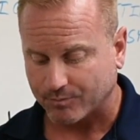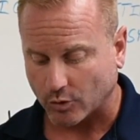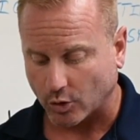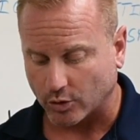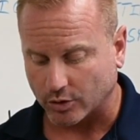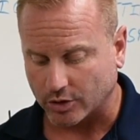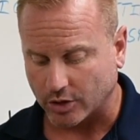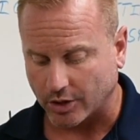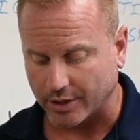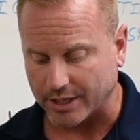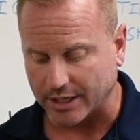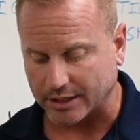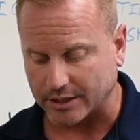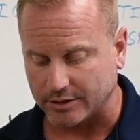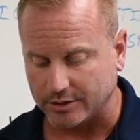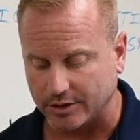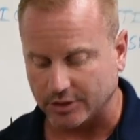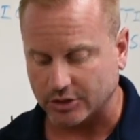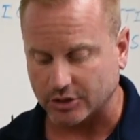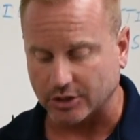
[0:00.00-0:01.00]
or a cardiac
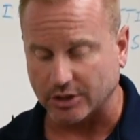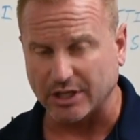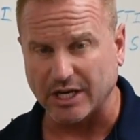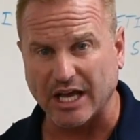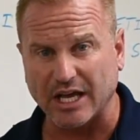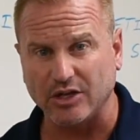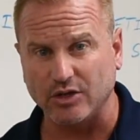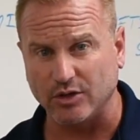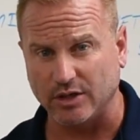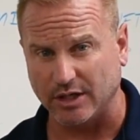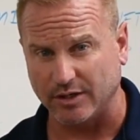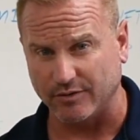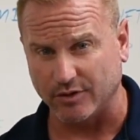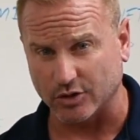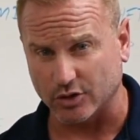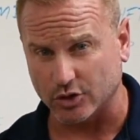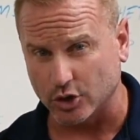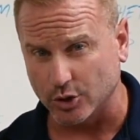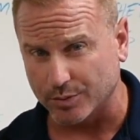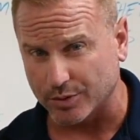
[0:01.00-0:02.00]
condition and you give
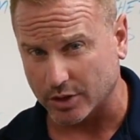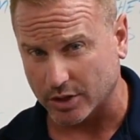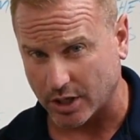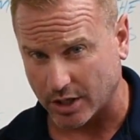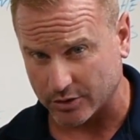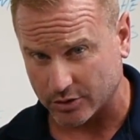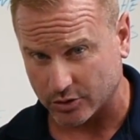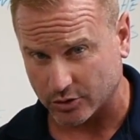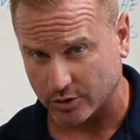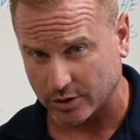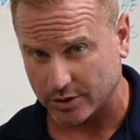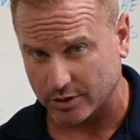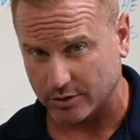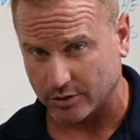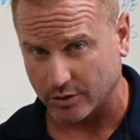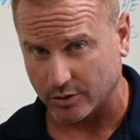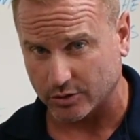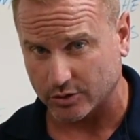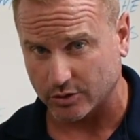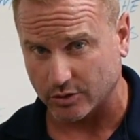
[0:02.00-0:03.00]
this super concentrated
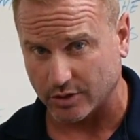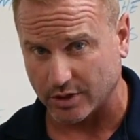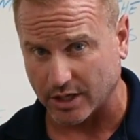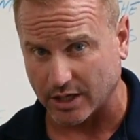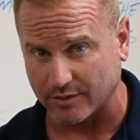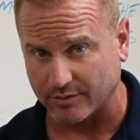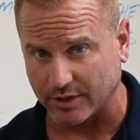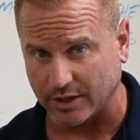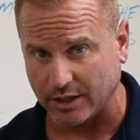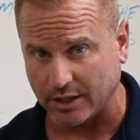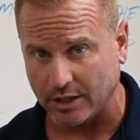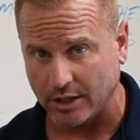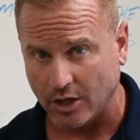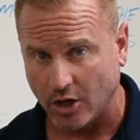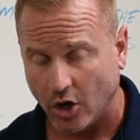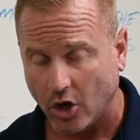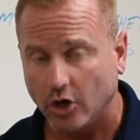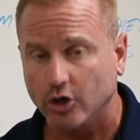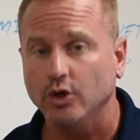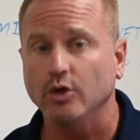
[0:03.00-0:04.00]
dose to the IV,
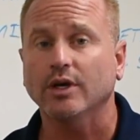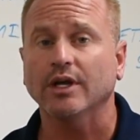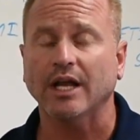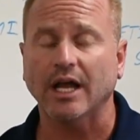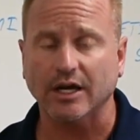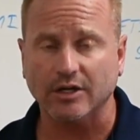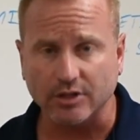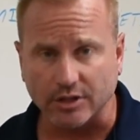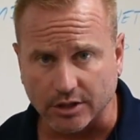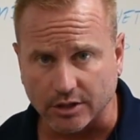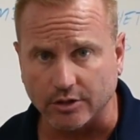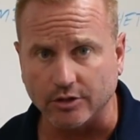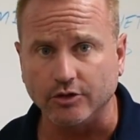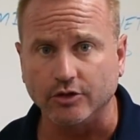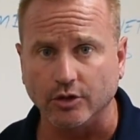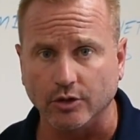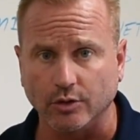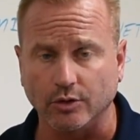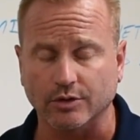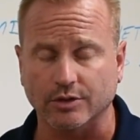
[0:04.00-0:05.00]
you can actually
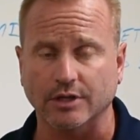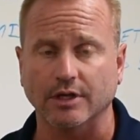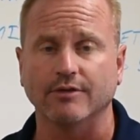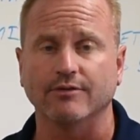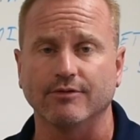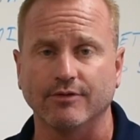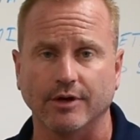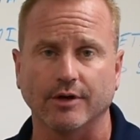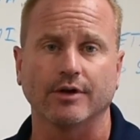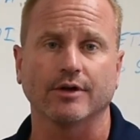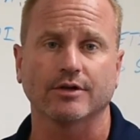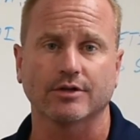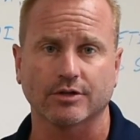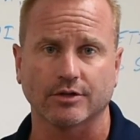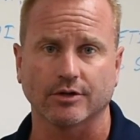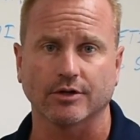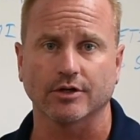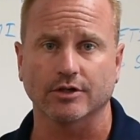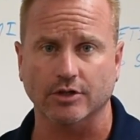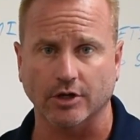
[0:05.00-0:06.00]
induce a very
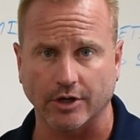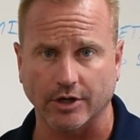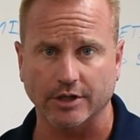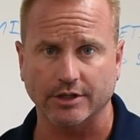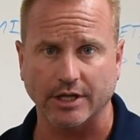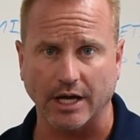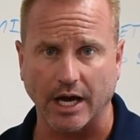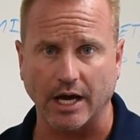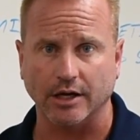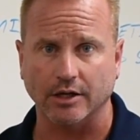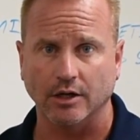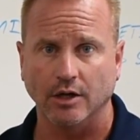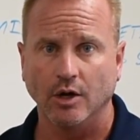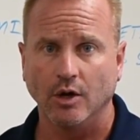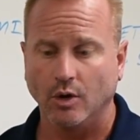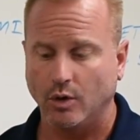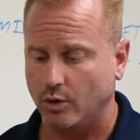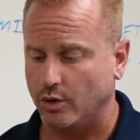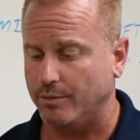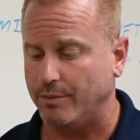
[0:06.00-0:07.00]
serious heart attack
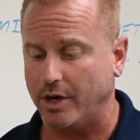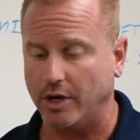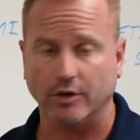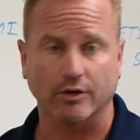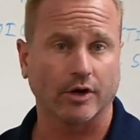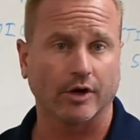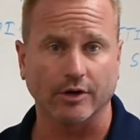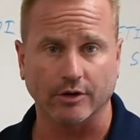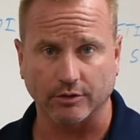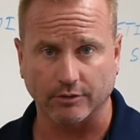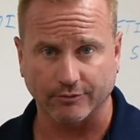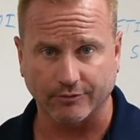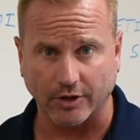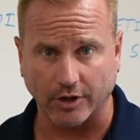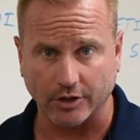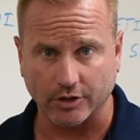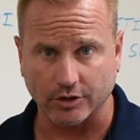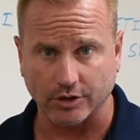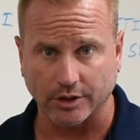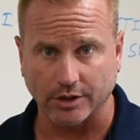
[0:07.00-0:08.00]
or myocardial
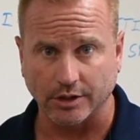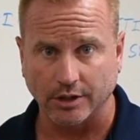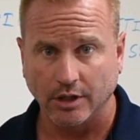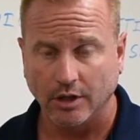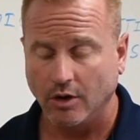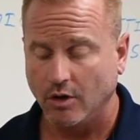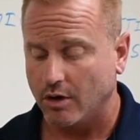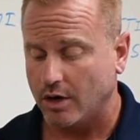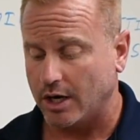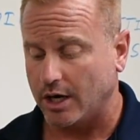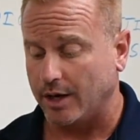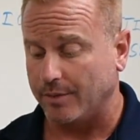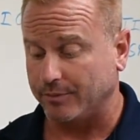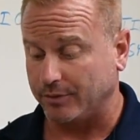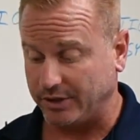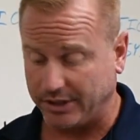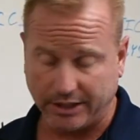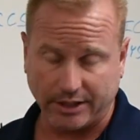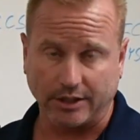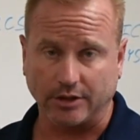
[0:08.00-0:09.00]
infarction,
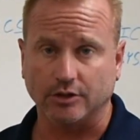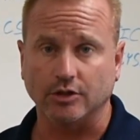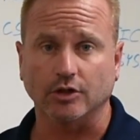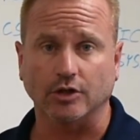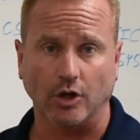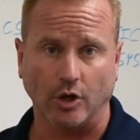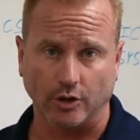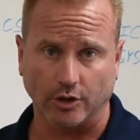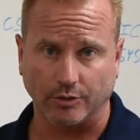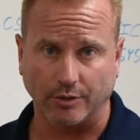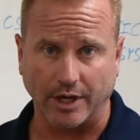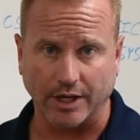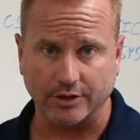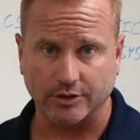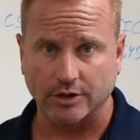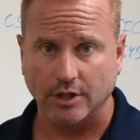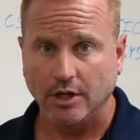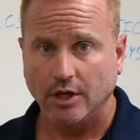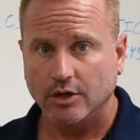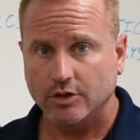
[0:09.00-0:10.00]
leading to code
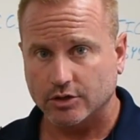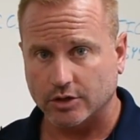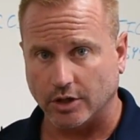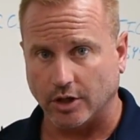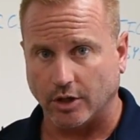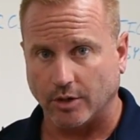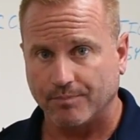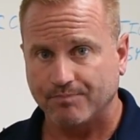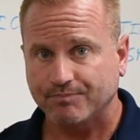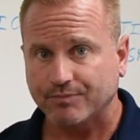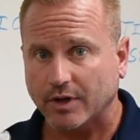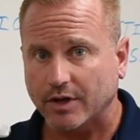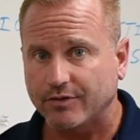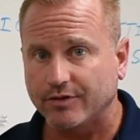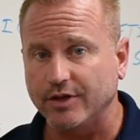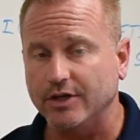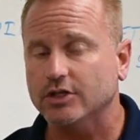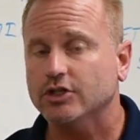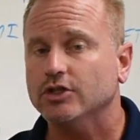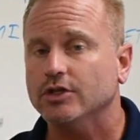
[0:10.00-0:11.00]
arrest. So
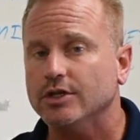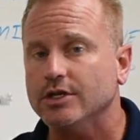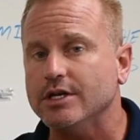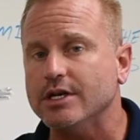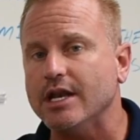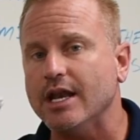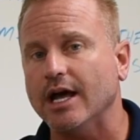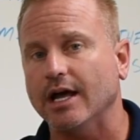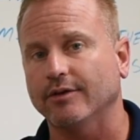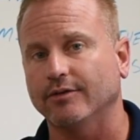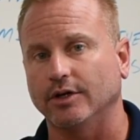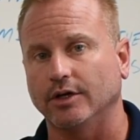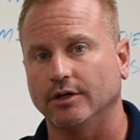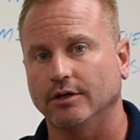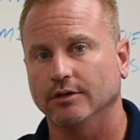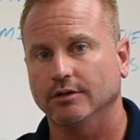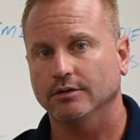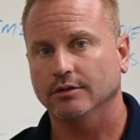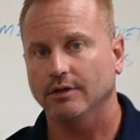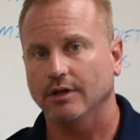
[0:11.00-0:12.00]
this should never,
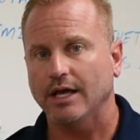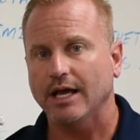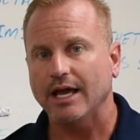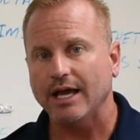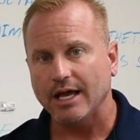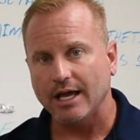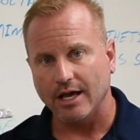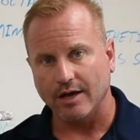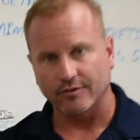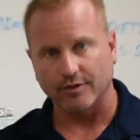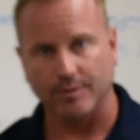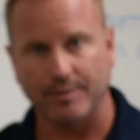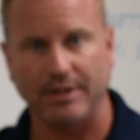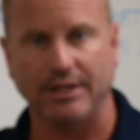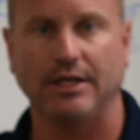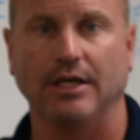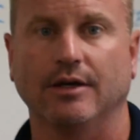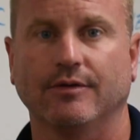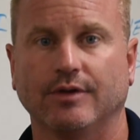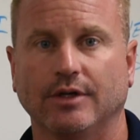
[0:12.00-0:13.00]
ever be
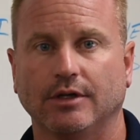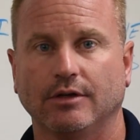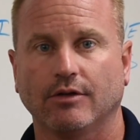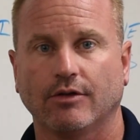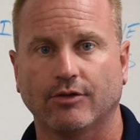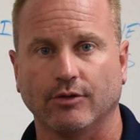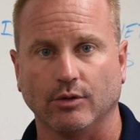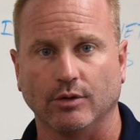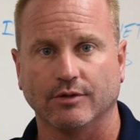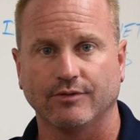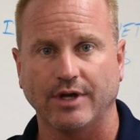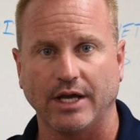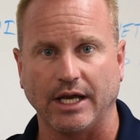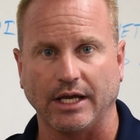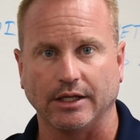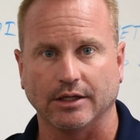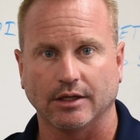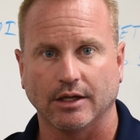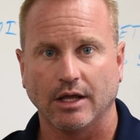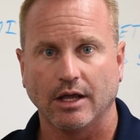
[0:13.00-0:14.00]
given through a
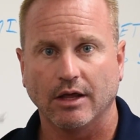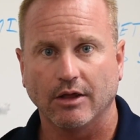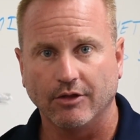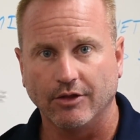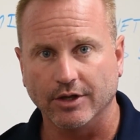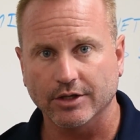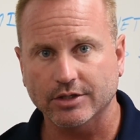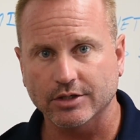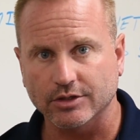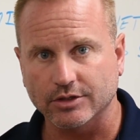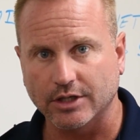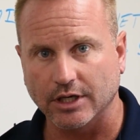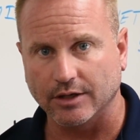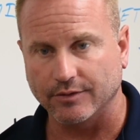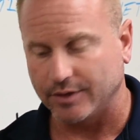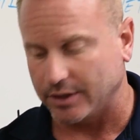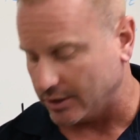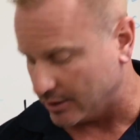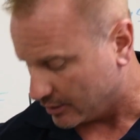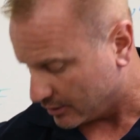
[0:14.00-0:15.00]
vein. This is
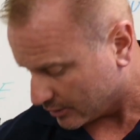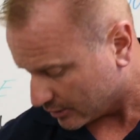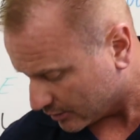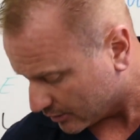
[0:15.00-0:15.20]
given